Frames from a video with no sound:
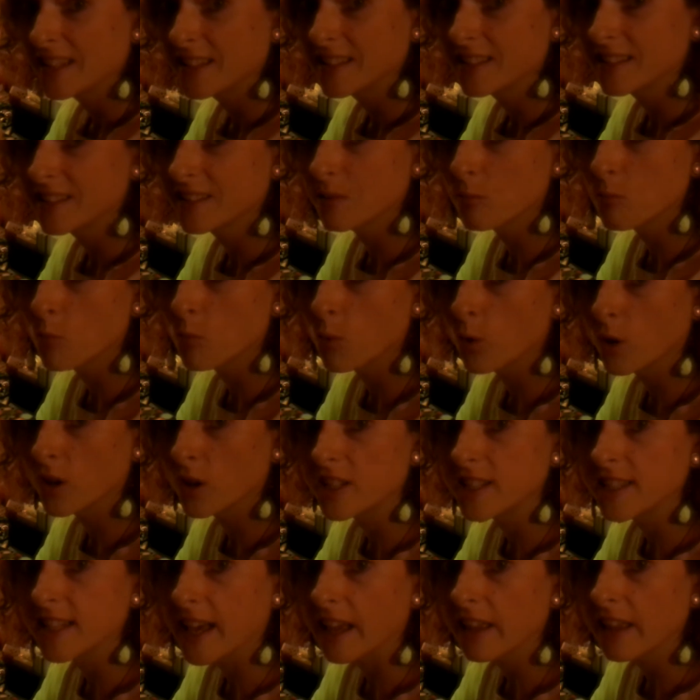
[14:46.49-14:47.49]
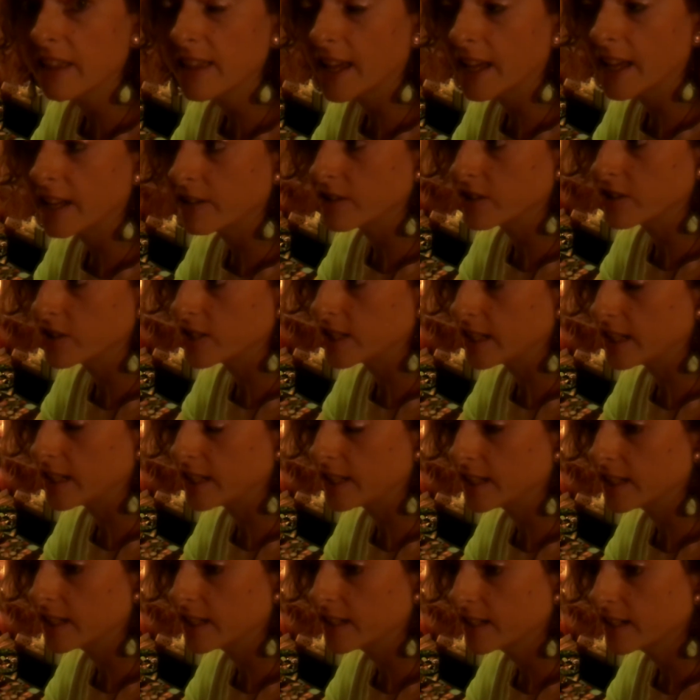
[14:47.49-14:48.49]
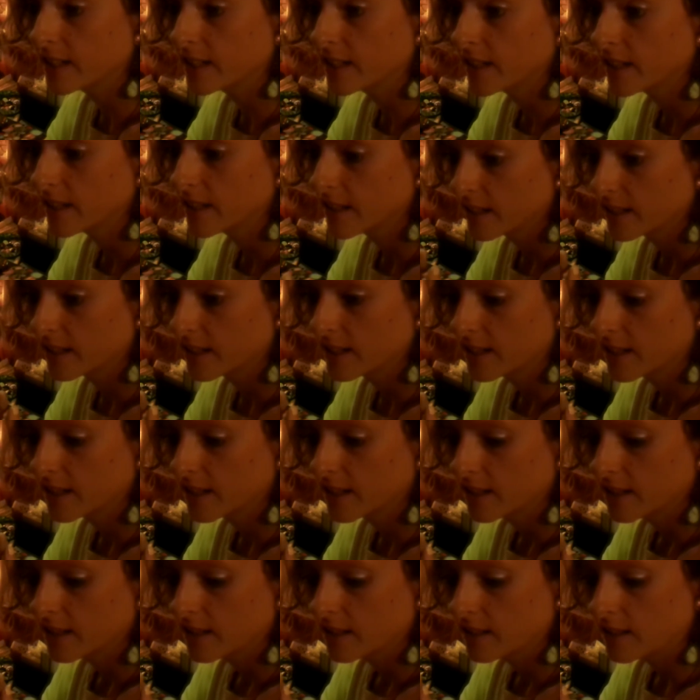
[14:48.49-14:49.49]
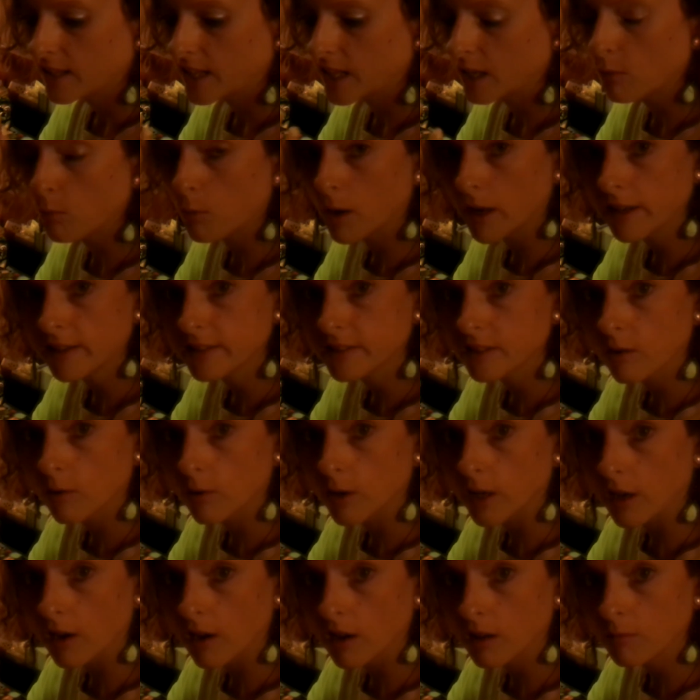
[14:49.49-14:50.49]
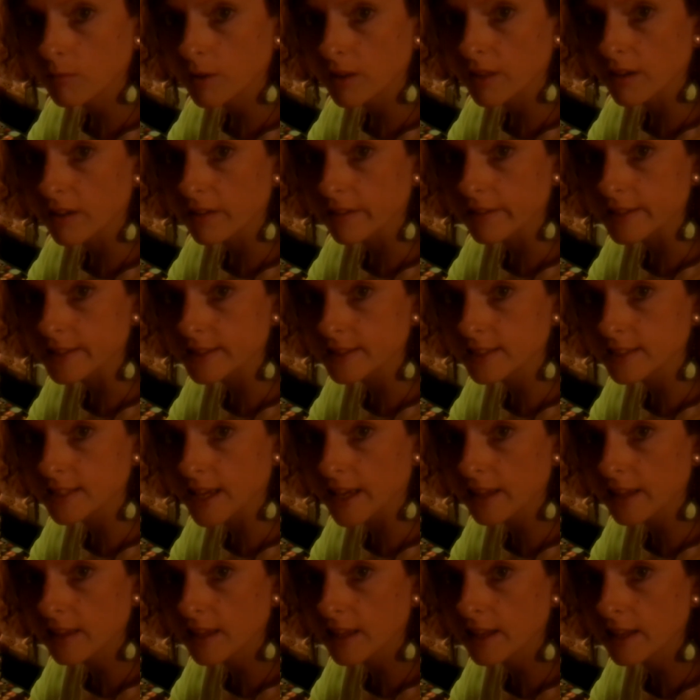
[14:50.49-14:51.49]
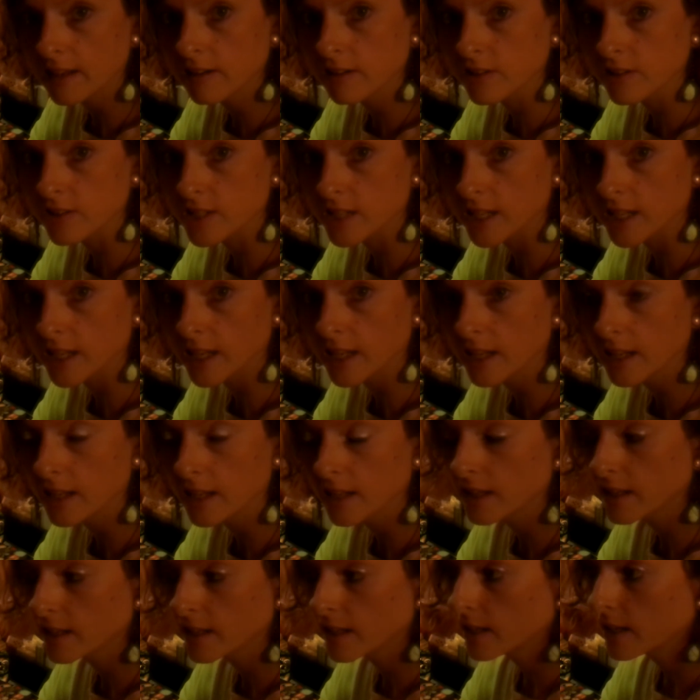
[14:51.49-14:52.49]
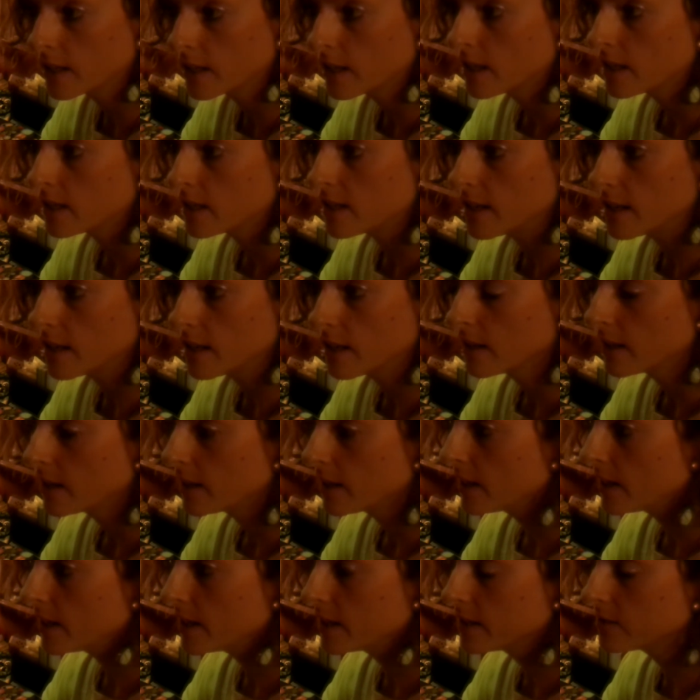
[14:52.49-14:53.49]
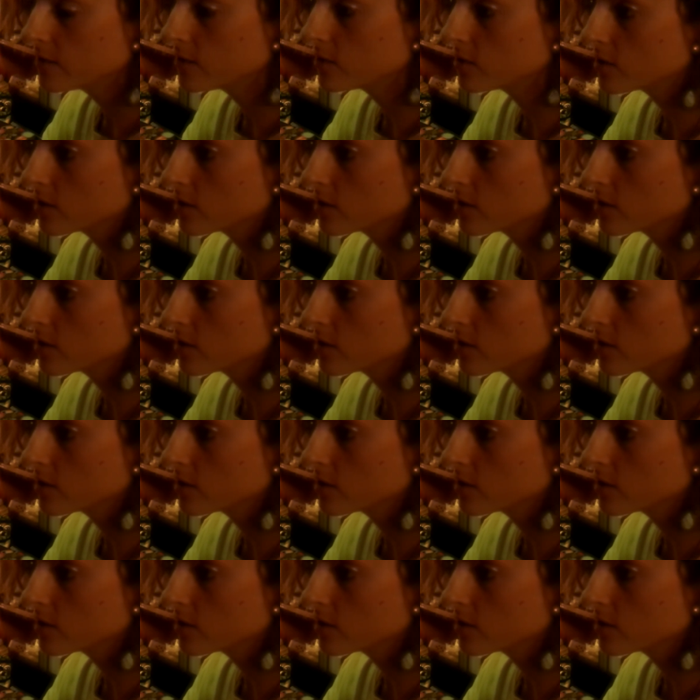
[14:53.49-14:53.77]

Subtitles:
some more death energy. Like, what is going on with all this death energy? It's